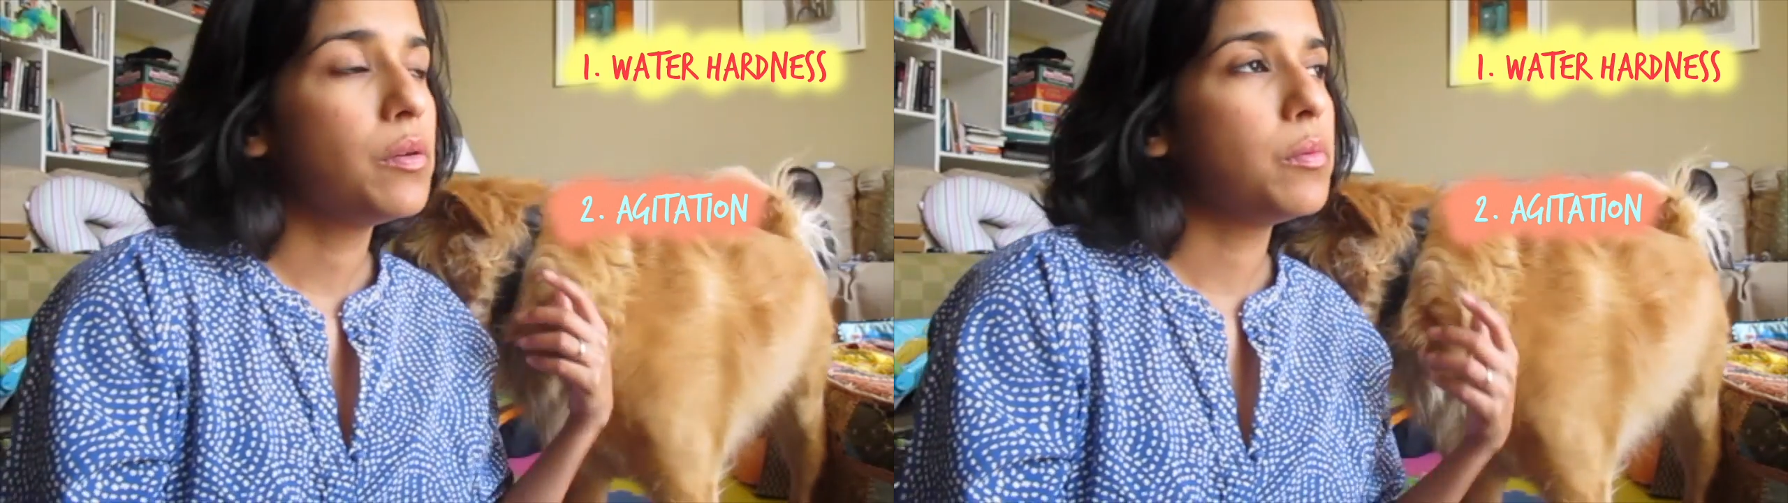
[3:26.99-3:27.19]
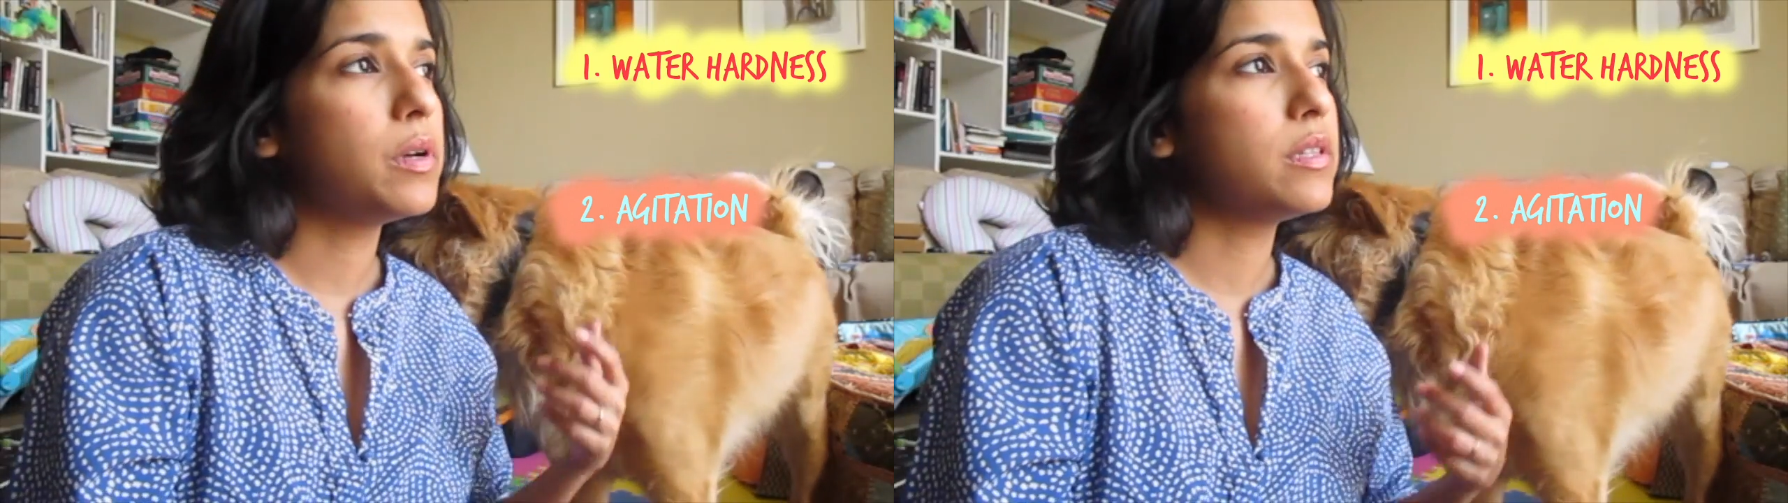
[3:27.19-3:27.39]

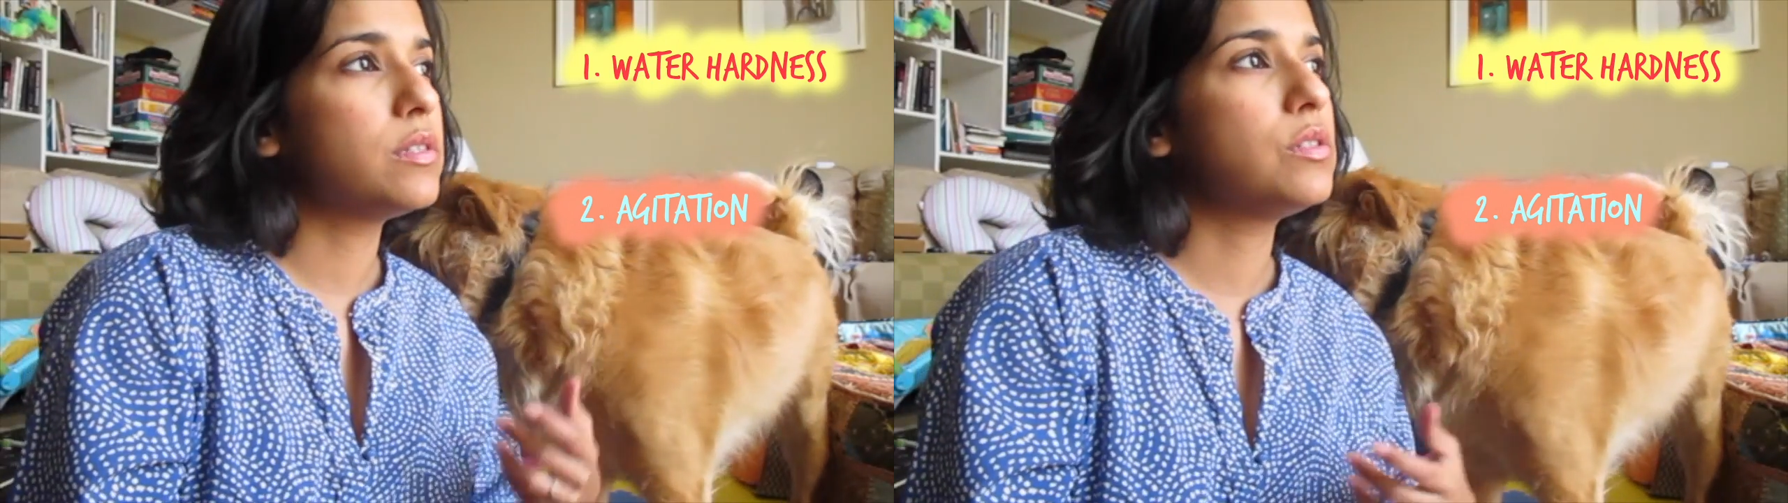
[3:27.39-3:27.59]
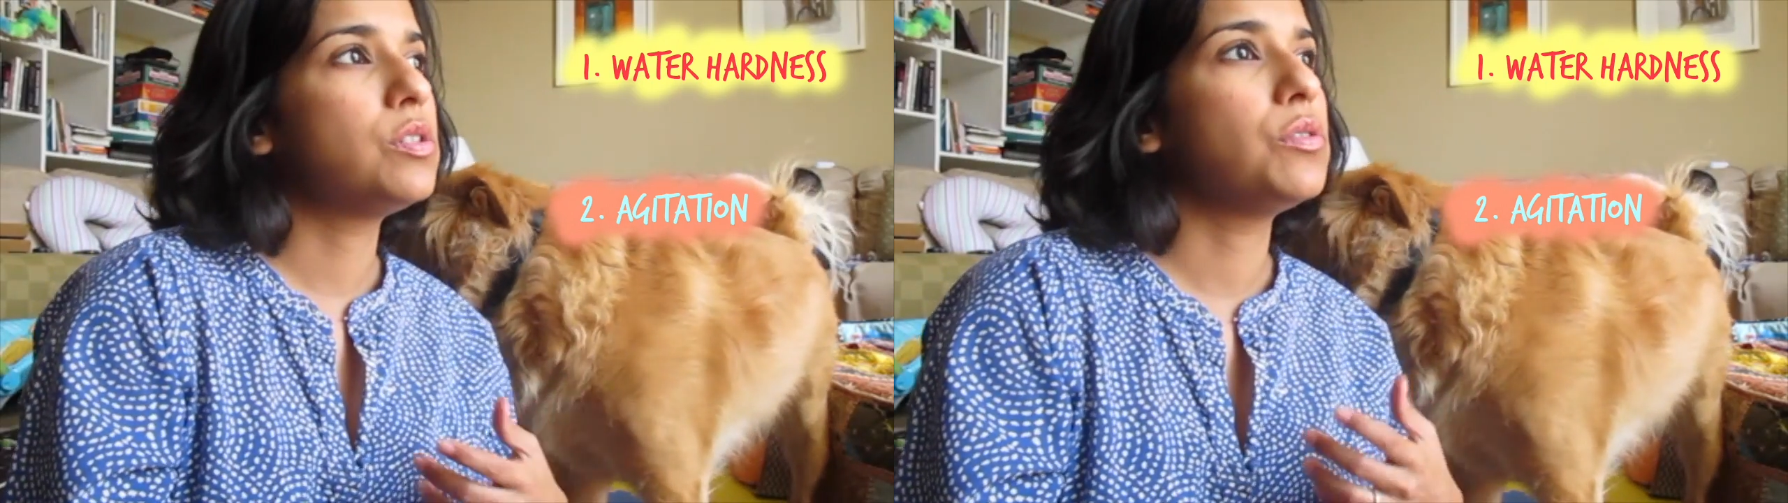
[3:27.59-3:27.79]

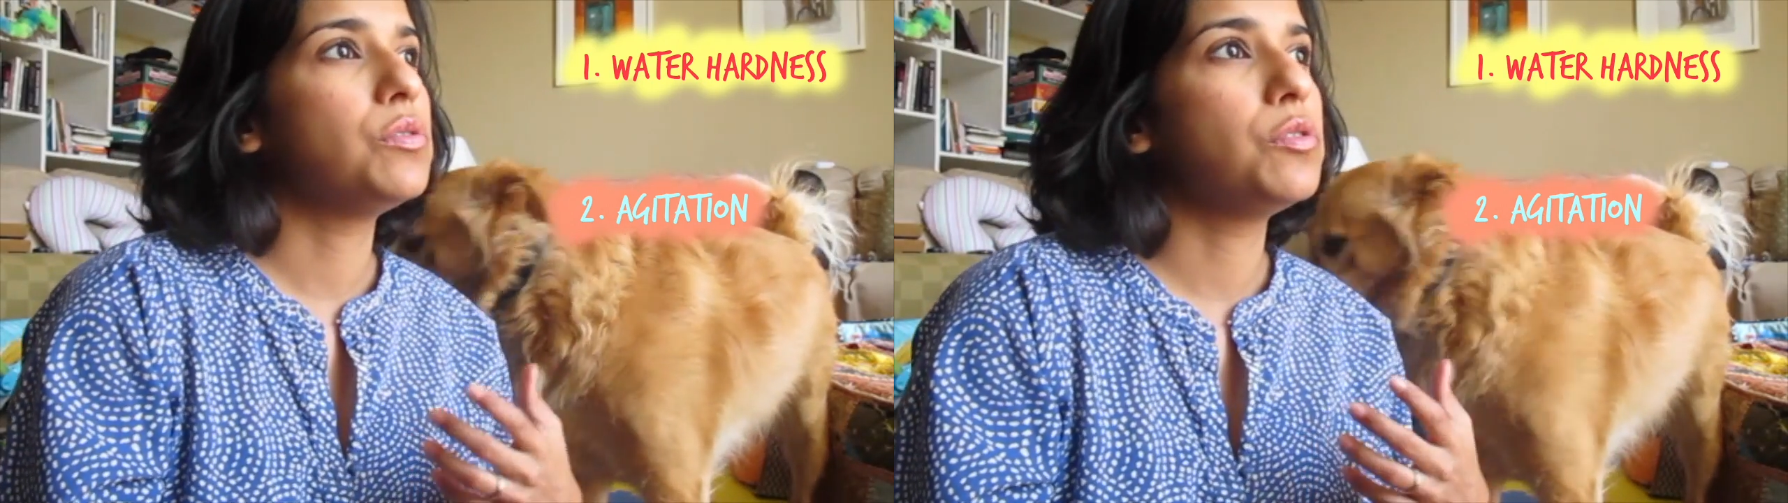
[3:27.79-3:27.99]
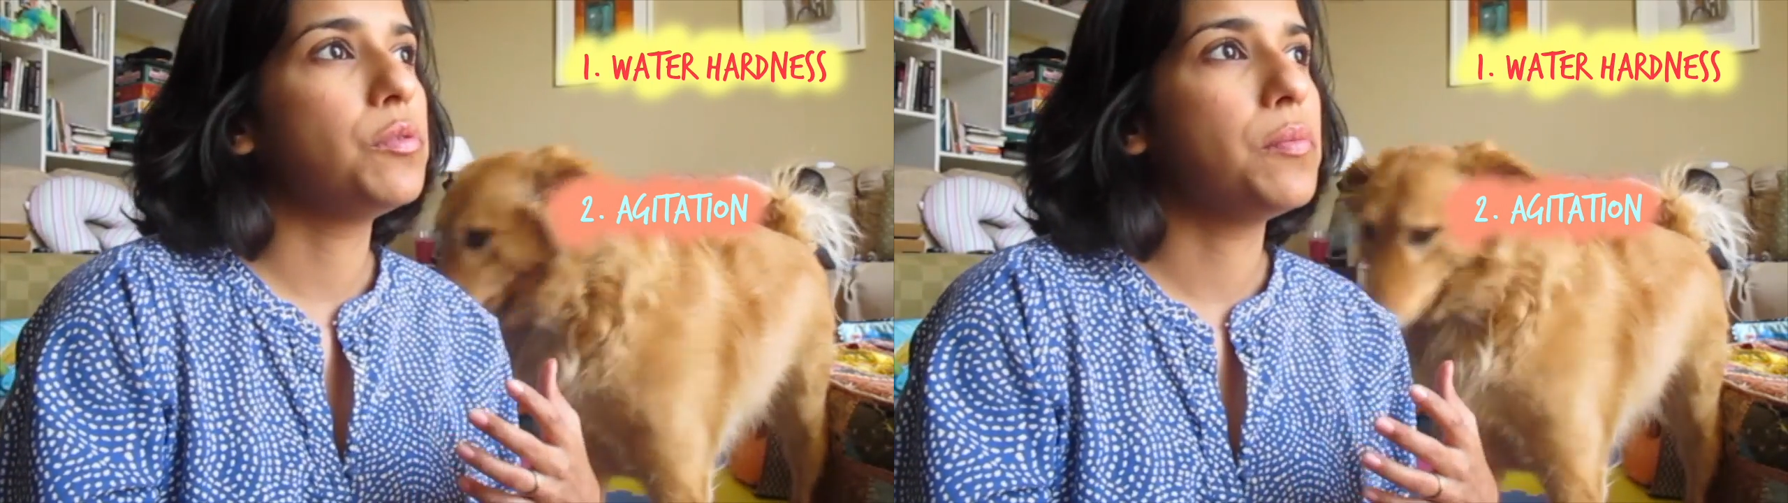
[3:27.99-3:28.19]
was
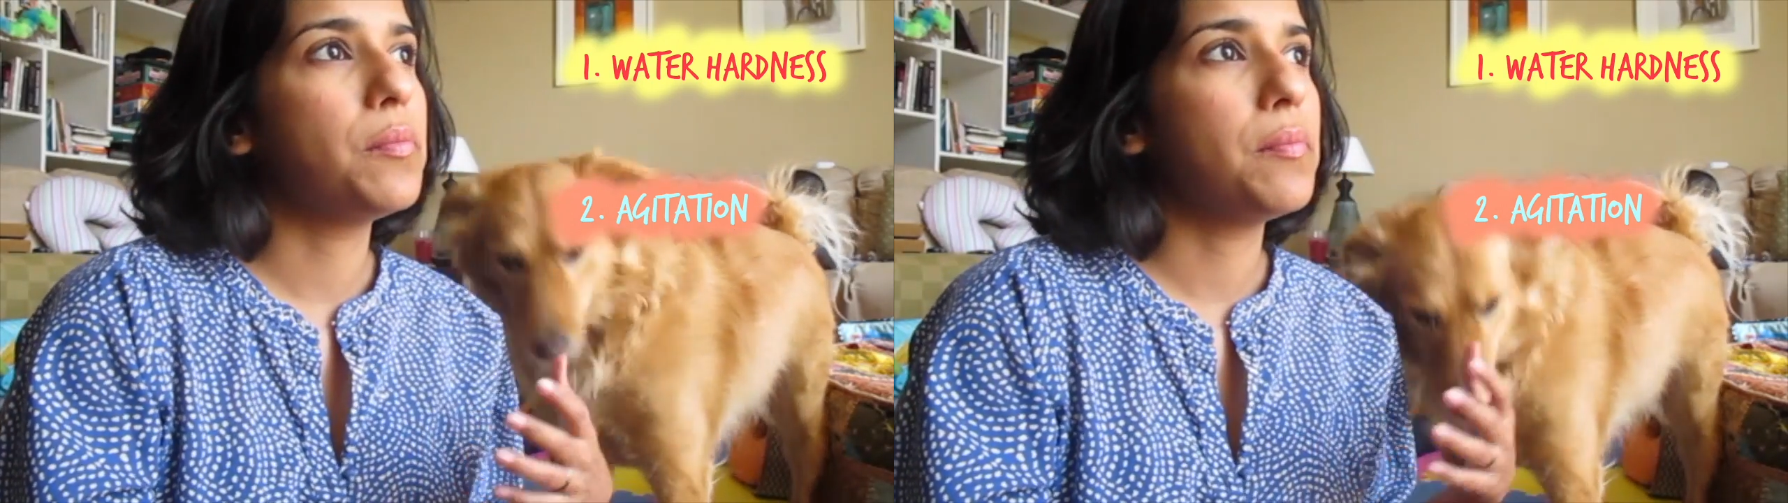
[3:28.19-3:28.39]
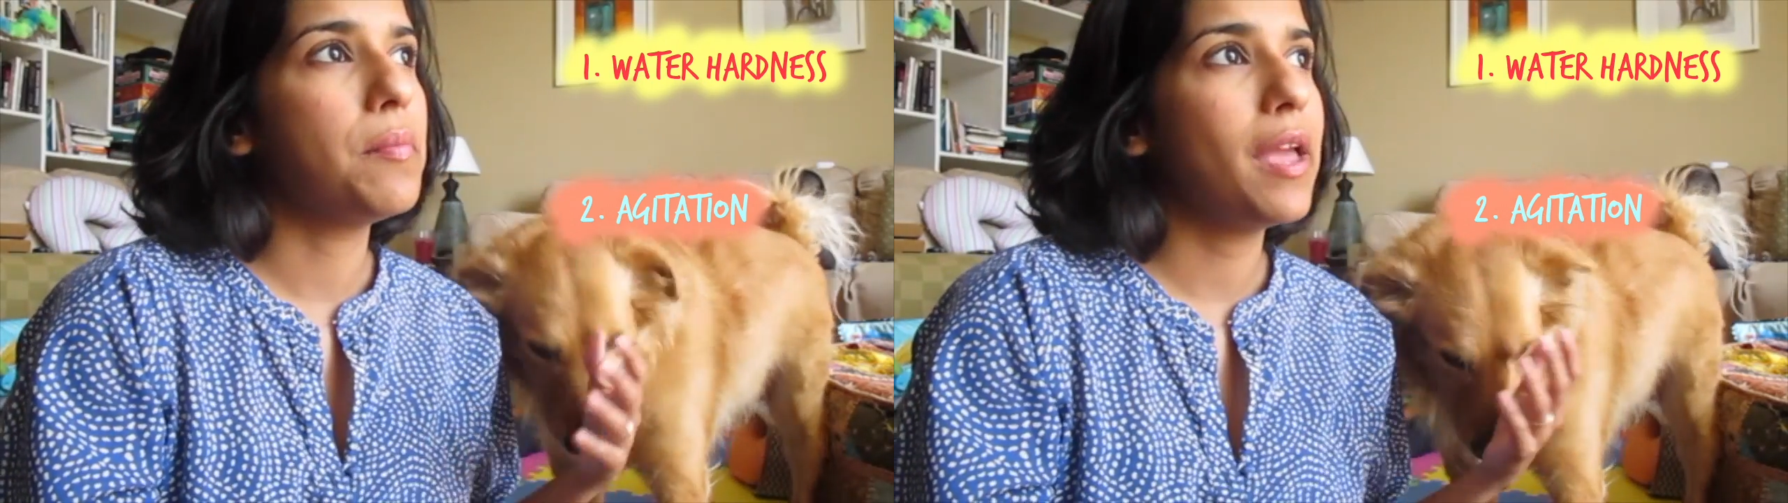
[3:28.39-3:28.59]
to
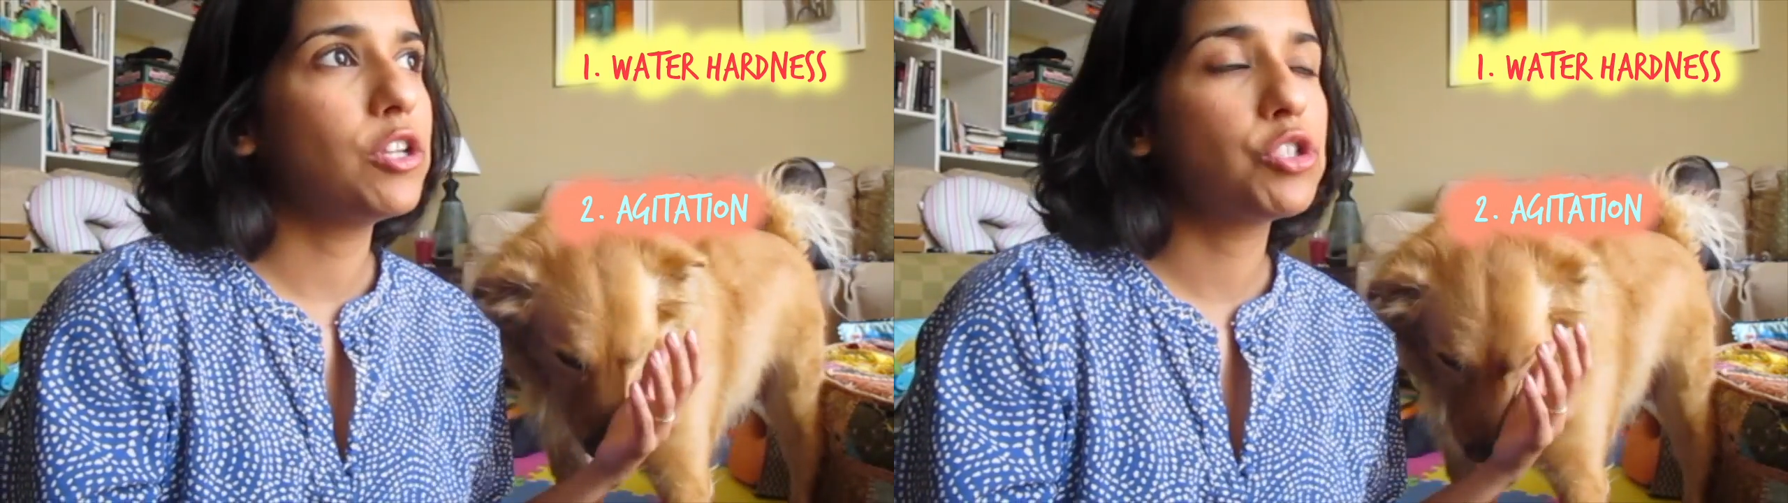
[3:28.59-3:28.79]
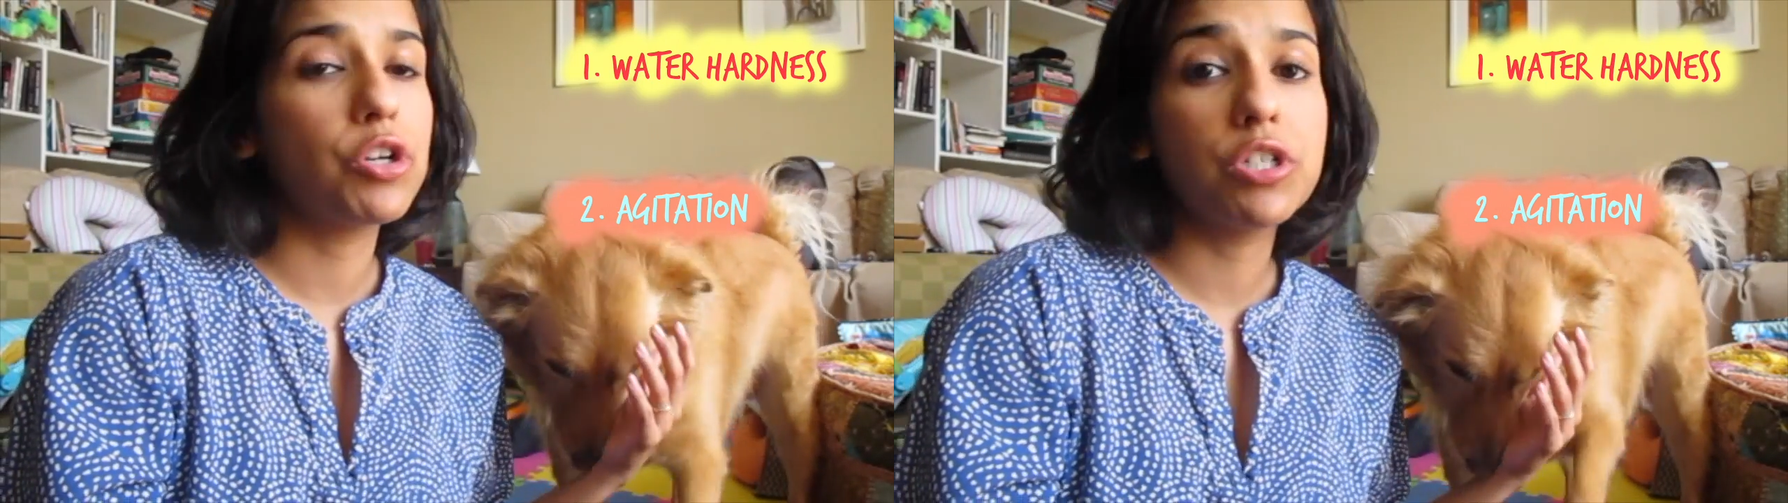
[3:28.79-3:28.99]
make
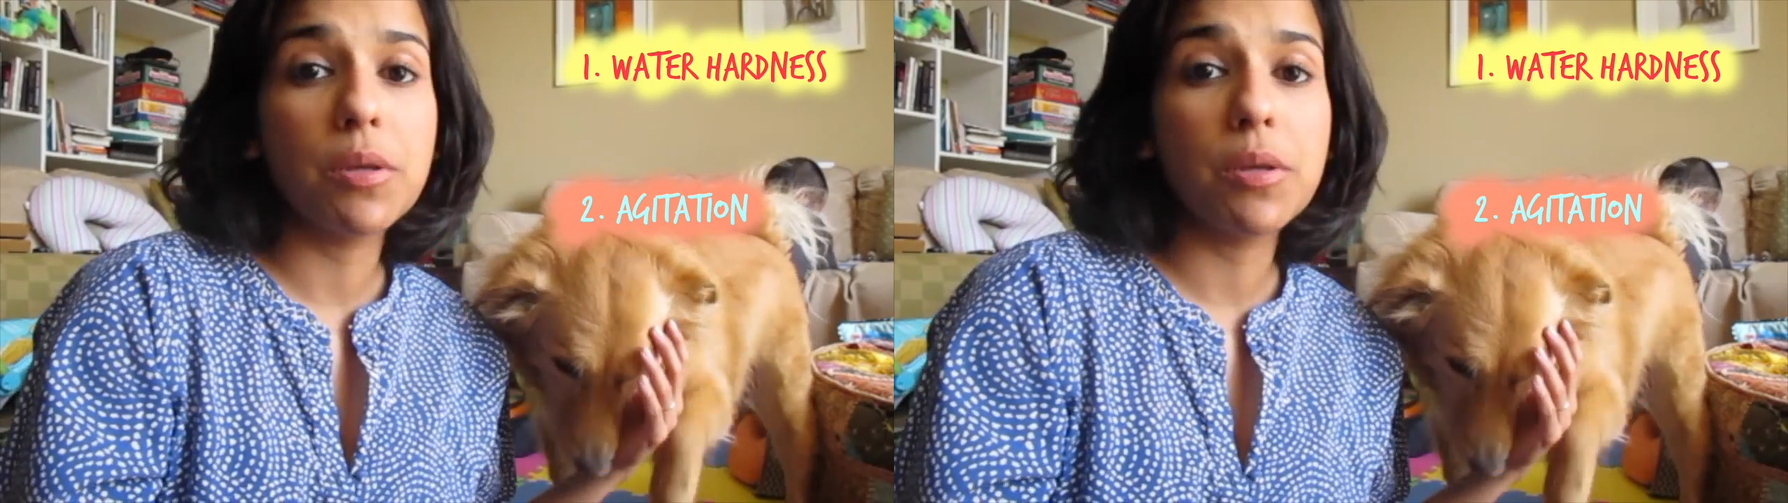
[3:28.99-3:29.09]
sure